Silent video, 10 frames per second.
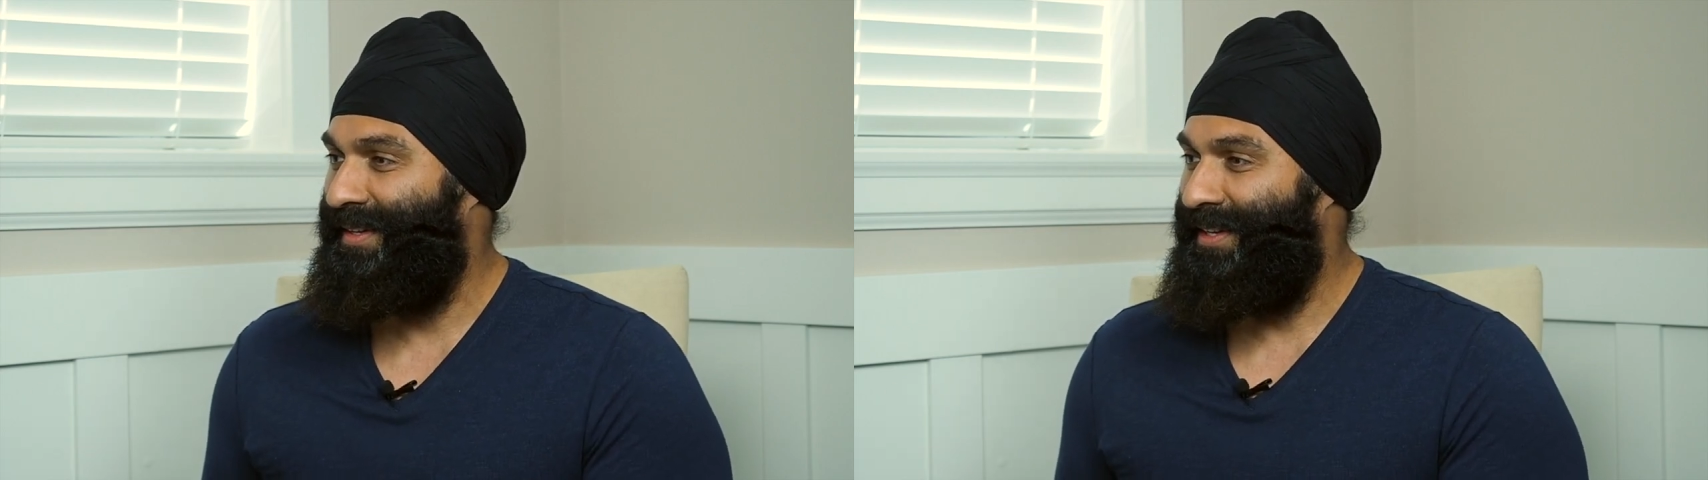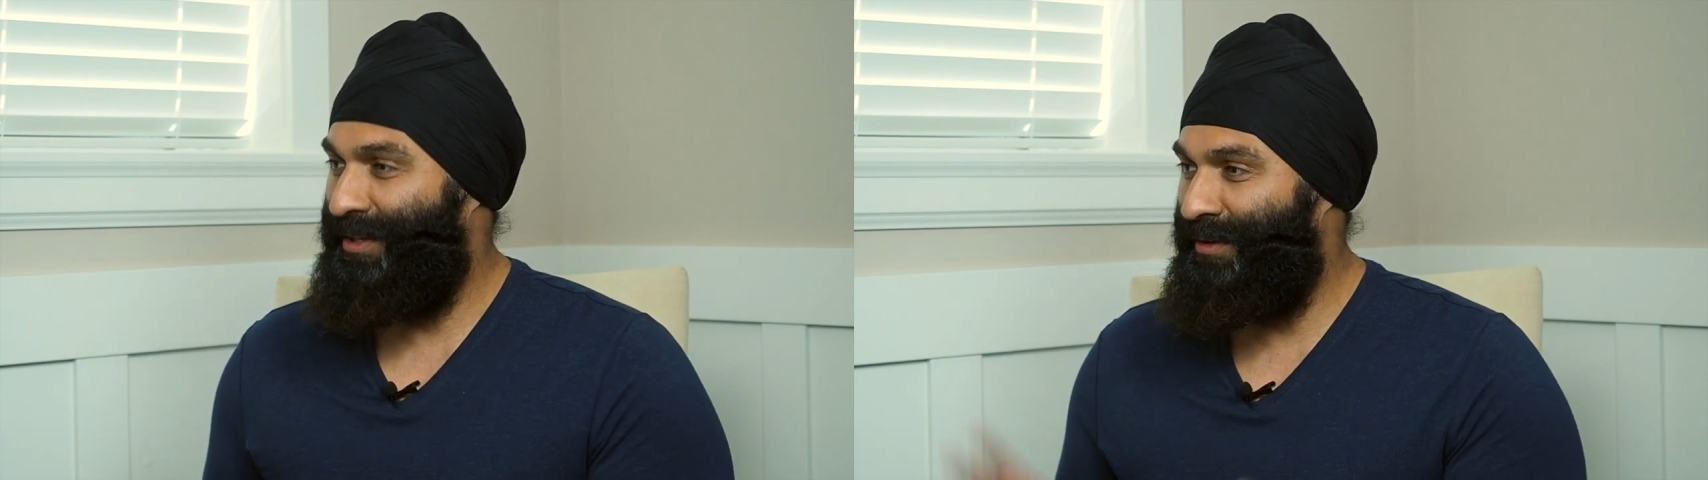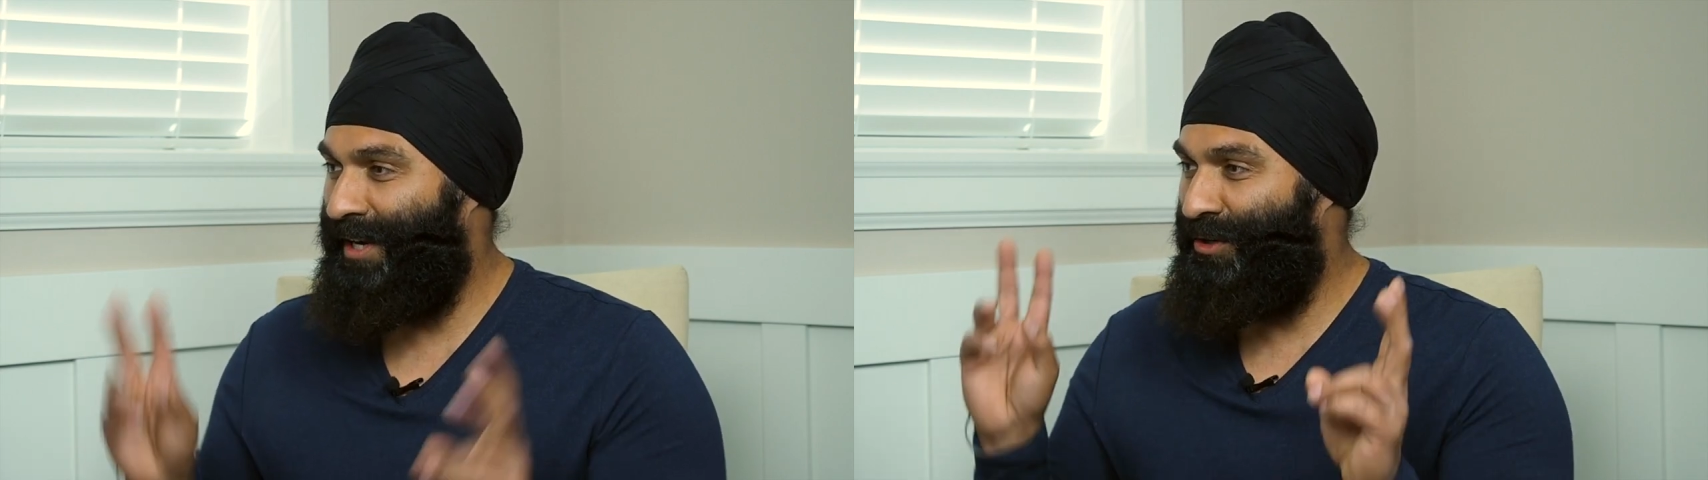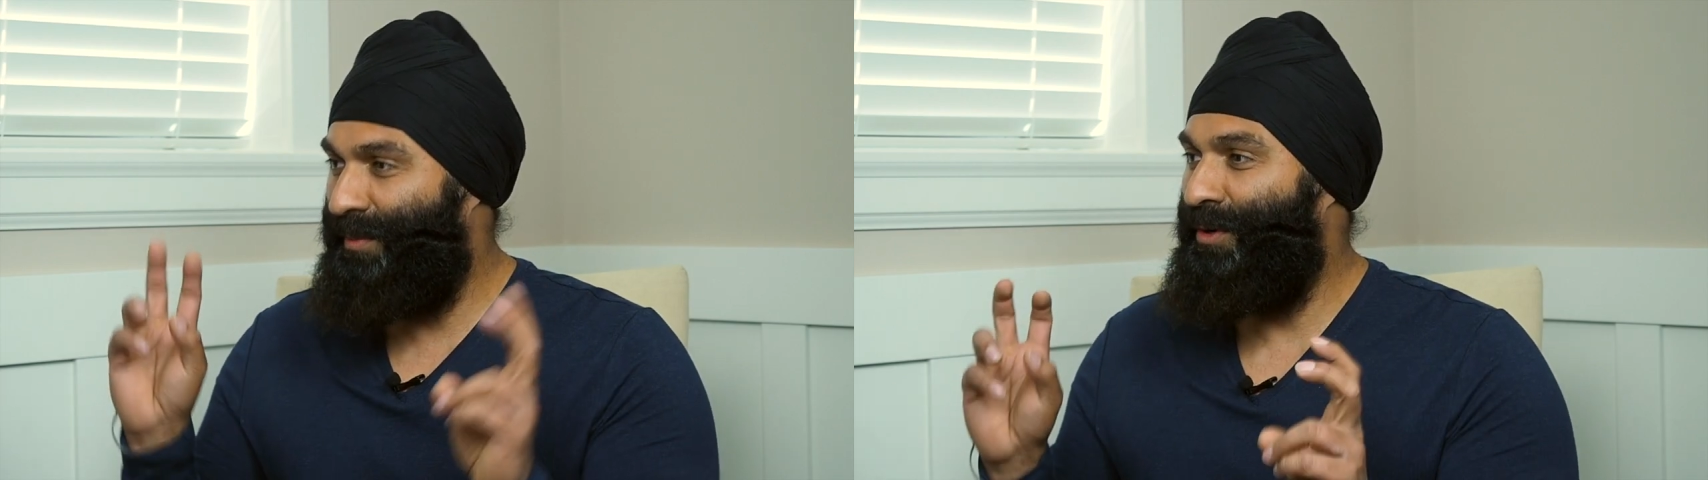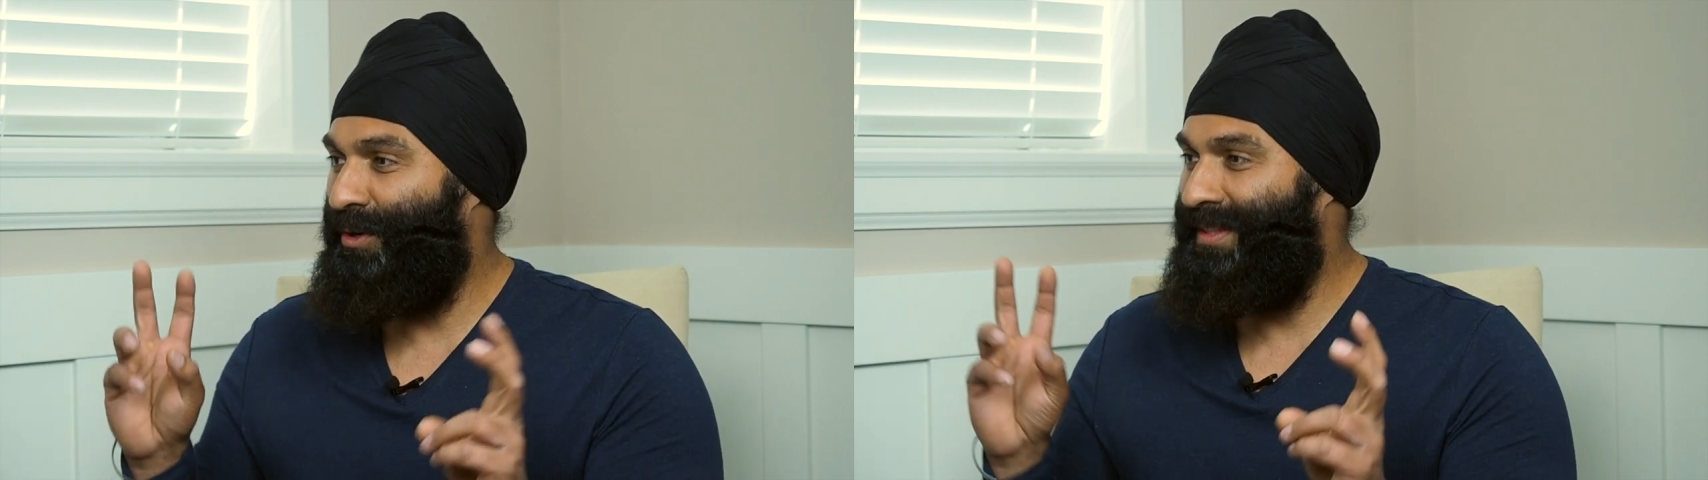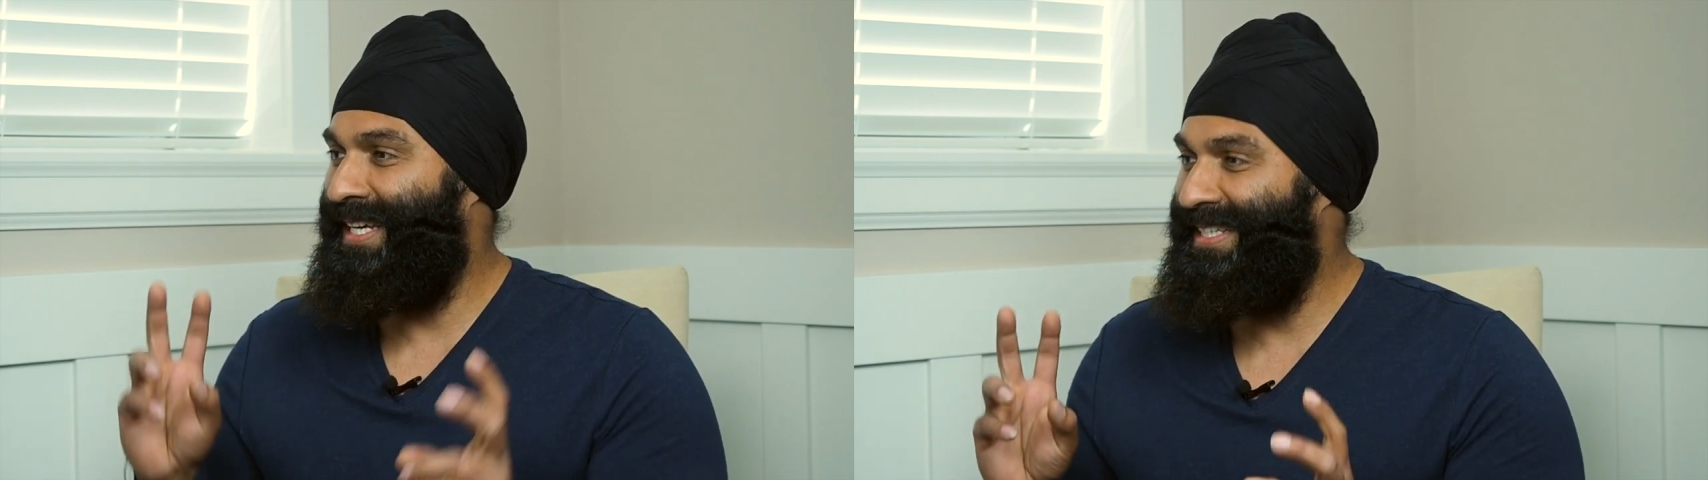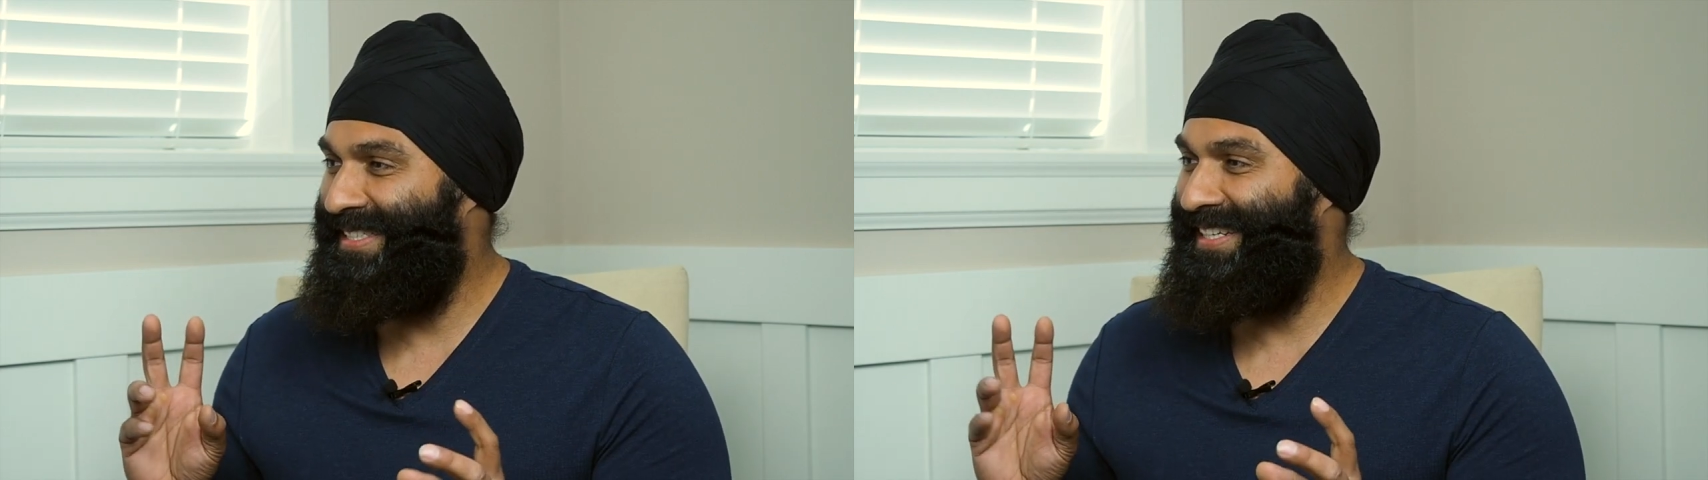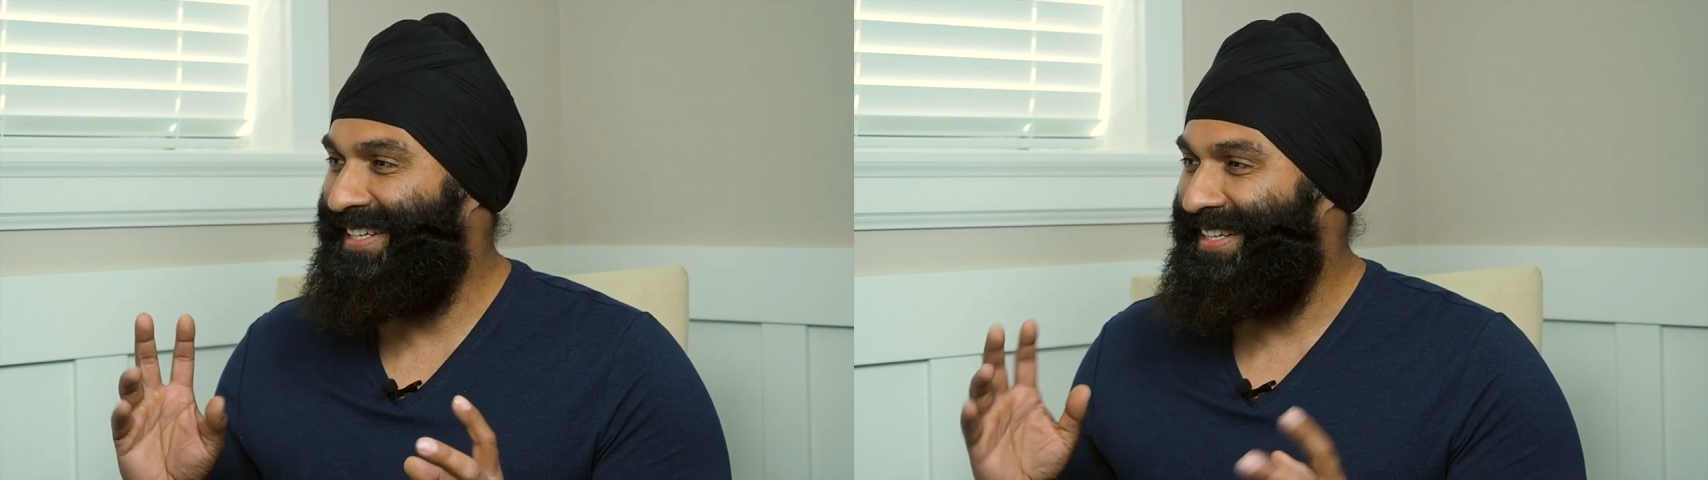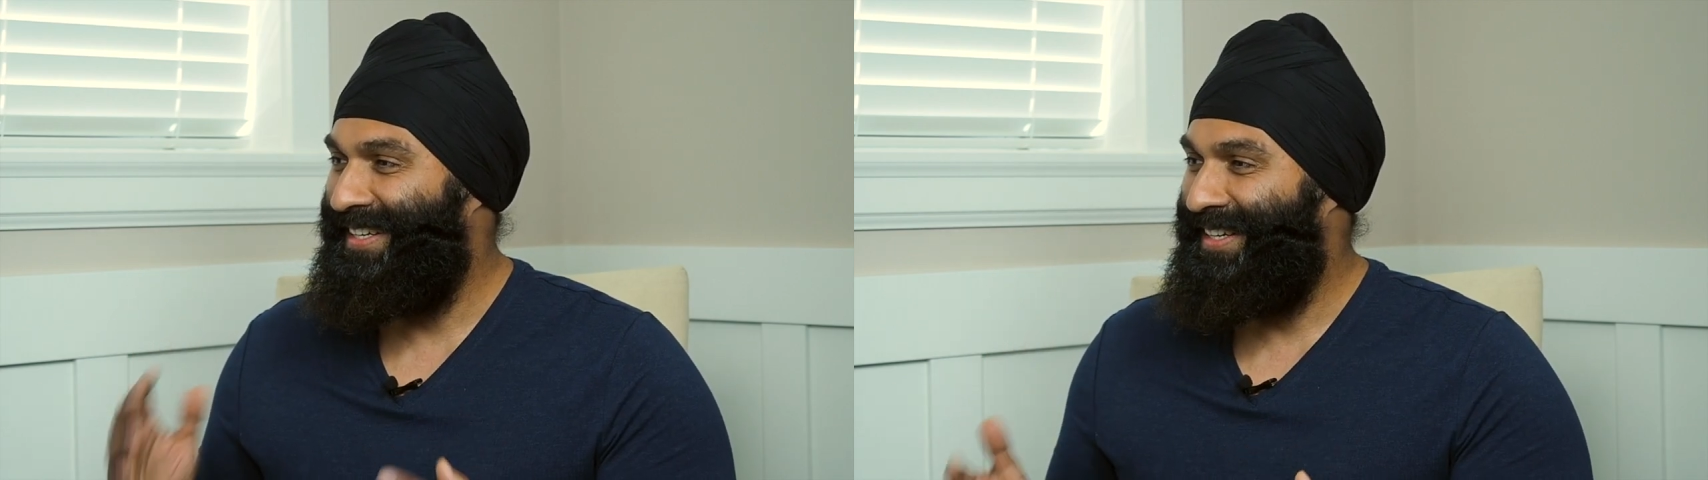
You don't have to be authentic.